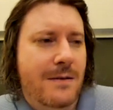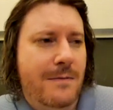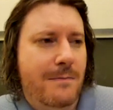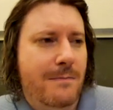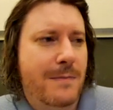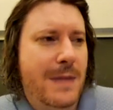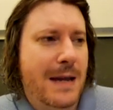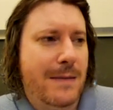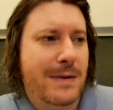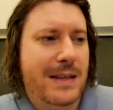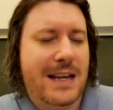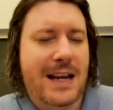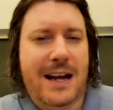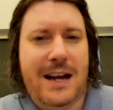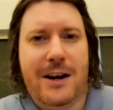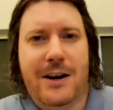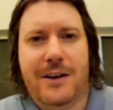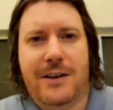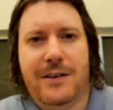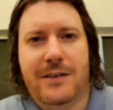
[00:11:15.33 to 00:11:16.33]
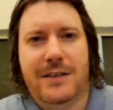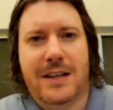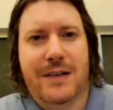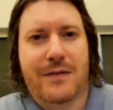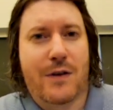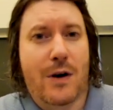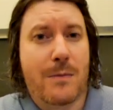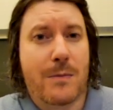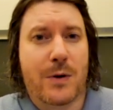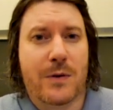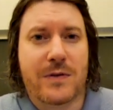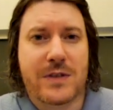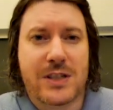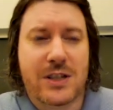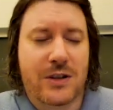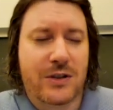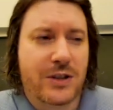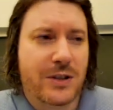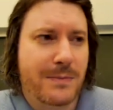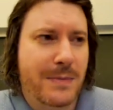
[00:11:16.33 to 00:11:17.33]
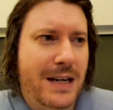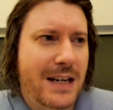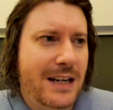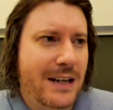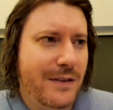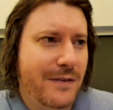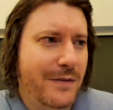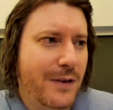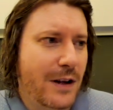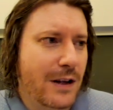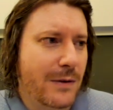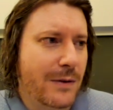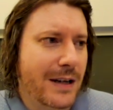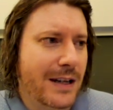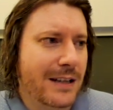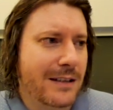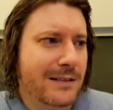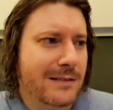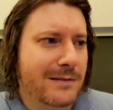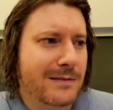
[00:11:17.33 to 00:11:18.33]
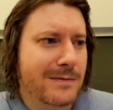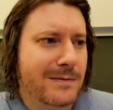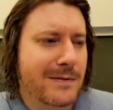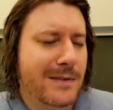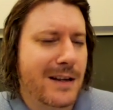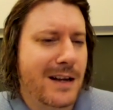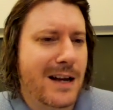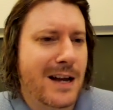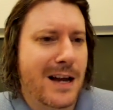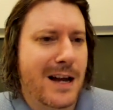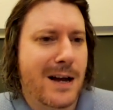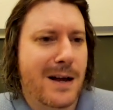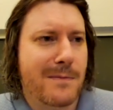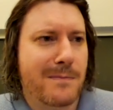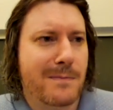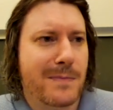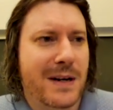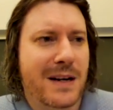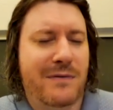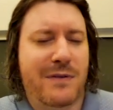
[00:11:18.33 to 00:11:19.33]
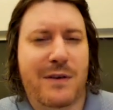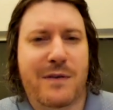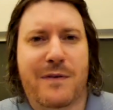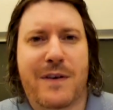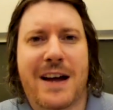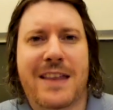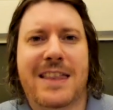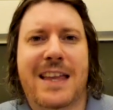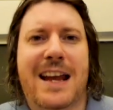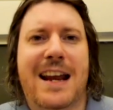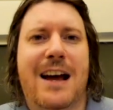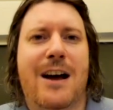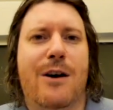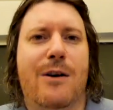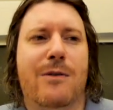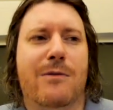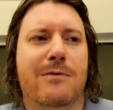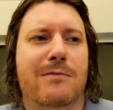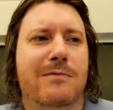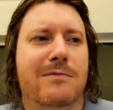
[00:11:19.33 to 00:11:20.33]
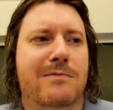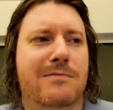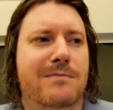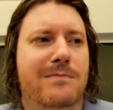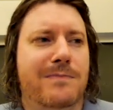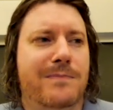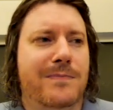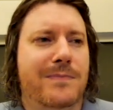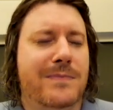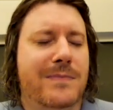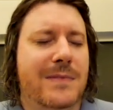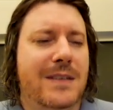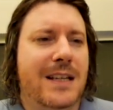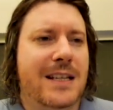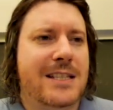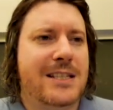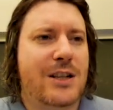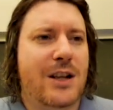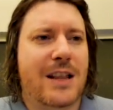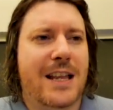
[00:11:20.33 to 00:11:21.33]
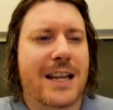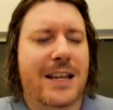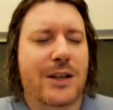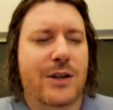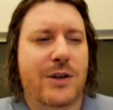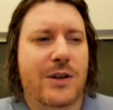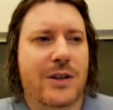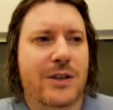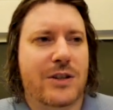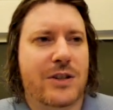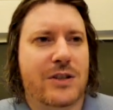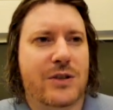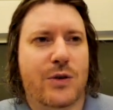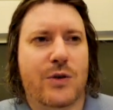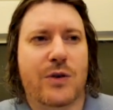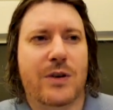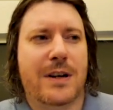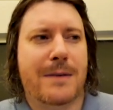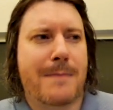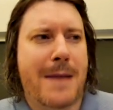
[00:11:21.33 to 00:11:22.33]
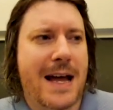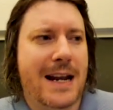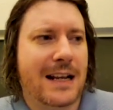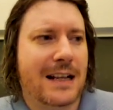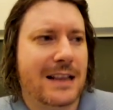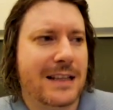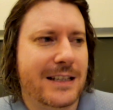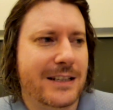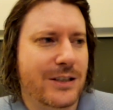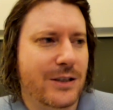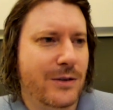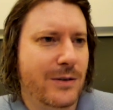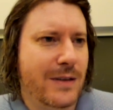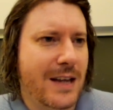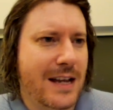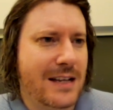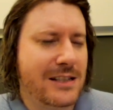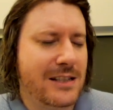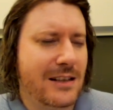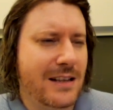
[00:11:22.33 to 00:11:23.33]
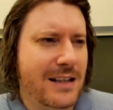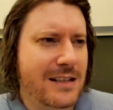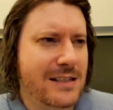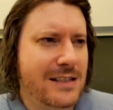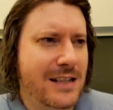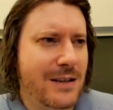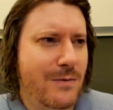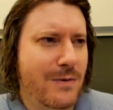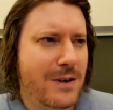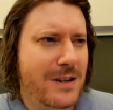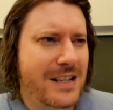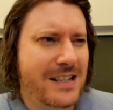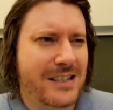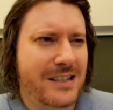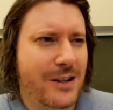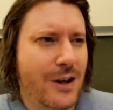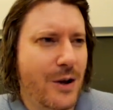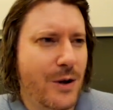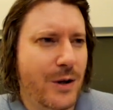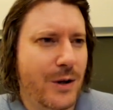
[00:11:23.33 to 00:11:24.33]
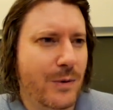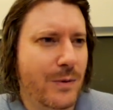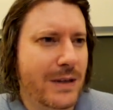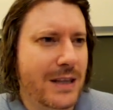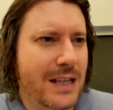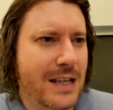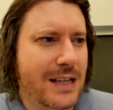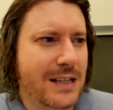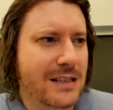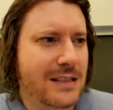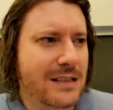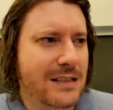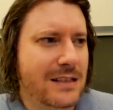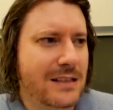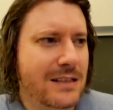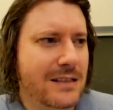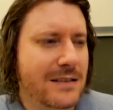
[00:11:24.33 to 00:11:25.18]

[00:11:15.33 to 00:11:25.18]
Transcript: Maybe they've got more of a social media following. But if you find that out, it's not like you can just automatically do that. So let's see where he's going with this.